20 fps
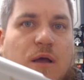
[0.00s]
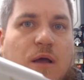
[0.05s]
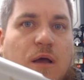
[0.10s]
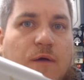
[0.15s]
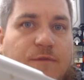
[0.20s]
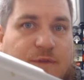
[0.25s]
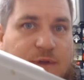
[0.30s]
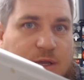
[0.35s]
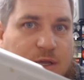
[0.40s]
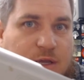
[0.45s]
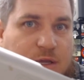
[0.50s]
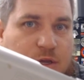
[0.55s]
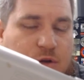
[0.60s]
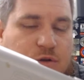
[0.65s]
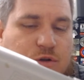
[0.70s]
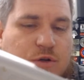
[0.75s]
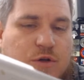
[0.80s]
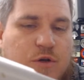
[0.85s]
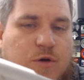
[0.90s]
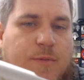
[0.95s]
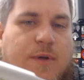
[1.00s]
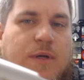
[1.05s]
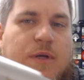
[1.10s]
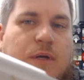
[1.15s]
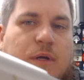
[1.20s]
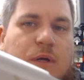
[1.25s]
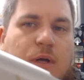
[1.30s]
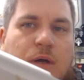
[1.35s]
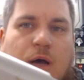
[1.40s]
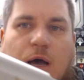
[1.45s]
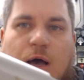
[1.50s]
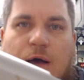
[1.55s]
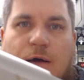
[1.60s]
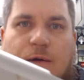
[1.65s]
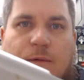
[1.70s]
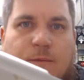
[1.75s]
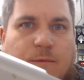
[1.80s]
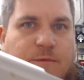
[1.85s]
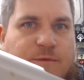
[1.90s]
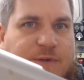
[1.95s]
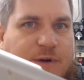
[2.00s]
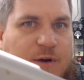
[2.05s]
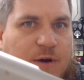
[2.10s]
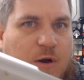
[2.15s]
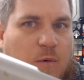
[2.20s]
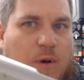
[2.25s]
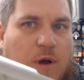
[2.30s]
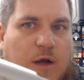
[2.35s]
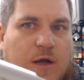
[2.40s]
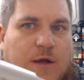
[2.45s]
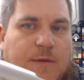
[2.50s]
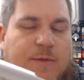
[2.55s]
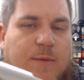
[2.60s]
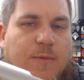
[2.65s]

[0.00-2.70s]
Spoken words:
via YouTube, very welcome